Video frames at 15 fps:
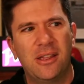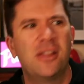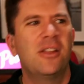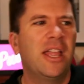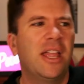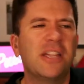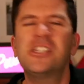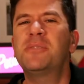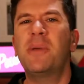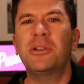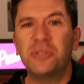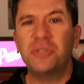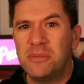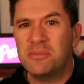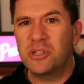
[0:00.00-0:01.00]
Like special
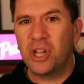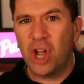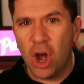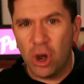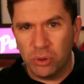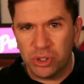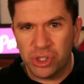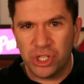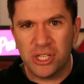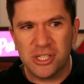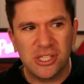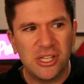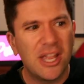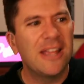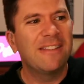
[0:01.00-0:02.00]
teams
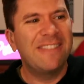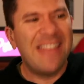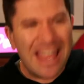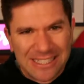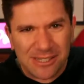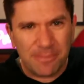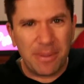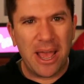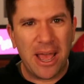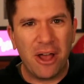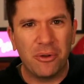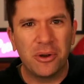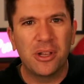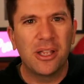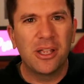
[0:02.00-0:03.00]
coaches, that's about